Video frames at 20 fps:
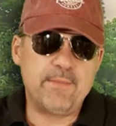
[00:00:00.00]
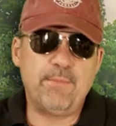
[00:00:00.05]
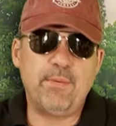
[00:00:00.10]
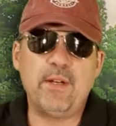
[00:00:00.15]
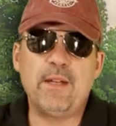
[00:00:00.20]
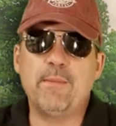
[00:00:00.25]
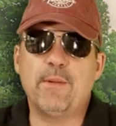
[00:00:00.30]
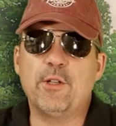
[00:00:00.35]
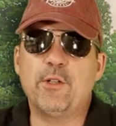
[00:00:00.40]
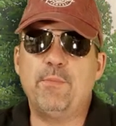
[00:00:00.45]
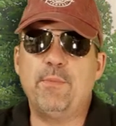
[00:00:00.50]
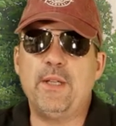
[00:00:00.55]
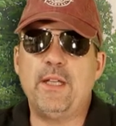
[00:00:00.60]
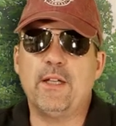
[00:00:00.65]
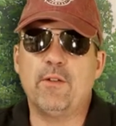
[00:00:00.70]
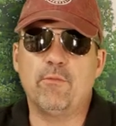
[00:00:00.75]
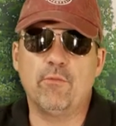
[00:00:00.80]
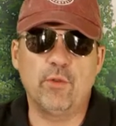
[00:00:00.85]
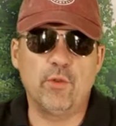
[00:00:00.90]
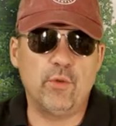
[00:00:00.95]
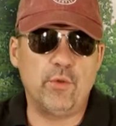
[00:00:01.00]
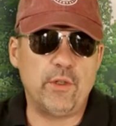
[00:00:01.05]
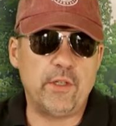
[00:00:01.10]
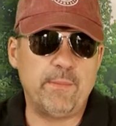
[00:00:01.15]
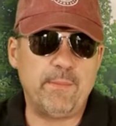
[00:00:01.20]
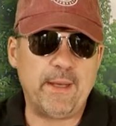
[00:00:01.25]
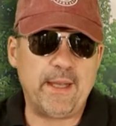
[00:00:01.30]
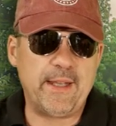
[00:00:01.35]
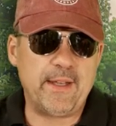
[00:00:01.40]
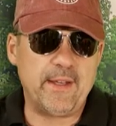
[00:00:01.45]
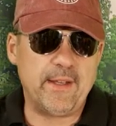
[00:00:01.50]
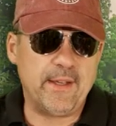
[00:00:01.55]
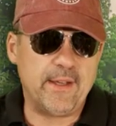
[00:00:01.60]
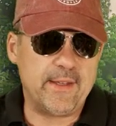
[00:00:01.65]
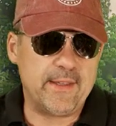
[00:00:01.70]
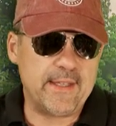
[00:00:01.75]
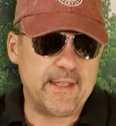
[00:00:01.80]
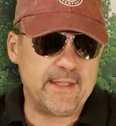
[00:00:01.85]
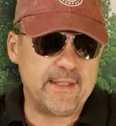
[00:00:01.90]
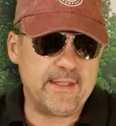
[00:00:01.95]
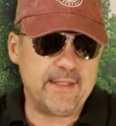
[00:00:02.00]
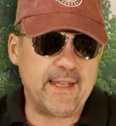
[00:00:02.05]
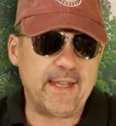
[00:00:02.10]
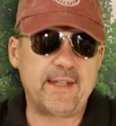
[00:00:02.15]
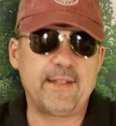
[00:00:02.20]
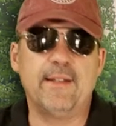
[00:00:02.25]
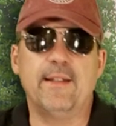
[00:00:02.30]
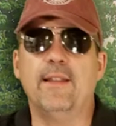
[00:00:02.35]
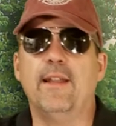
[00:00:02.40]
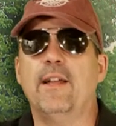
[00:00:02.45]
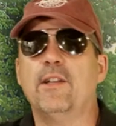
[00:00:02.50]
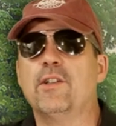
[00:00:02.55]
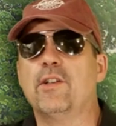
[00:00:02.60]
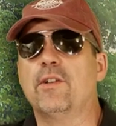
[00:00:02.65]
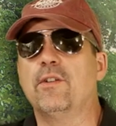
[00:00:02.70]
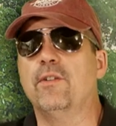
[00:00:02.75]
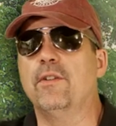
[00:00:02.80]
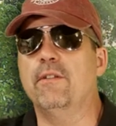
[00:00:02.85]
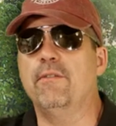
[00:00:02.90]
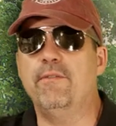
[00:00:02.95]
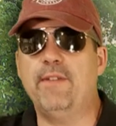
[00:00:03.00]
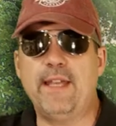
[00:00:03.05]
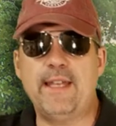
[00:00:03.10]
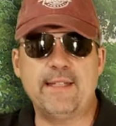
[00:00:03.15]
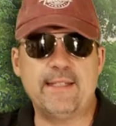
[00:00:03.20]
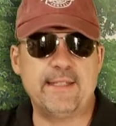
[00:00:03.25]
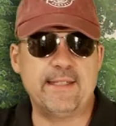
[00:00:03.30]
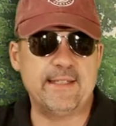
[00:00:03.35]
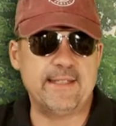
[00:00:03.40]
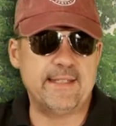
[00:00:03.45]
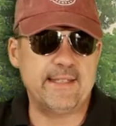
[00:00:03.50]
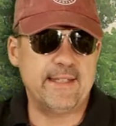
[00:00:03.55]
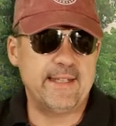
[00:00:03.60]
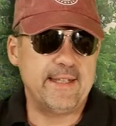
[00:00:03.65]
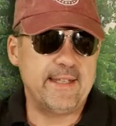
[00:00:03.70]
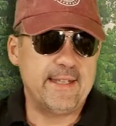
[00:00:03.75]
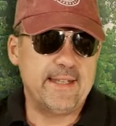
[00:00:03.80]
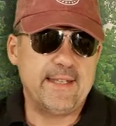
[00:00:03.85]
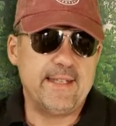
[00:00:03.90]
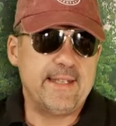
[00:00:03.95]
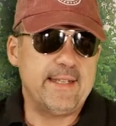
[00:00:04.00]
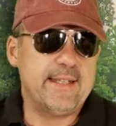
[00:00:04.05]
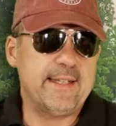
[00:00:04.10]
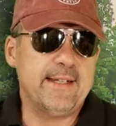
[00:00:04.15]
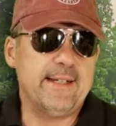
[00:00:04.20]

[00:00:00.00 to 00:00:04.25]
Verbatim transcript: pretty much being ruined by these technological advances.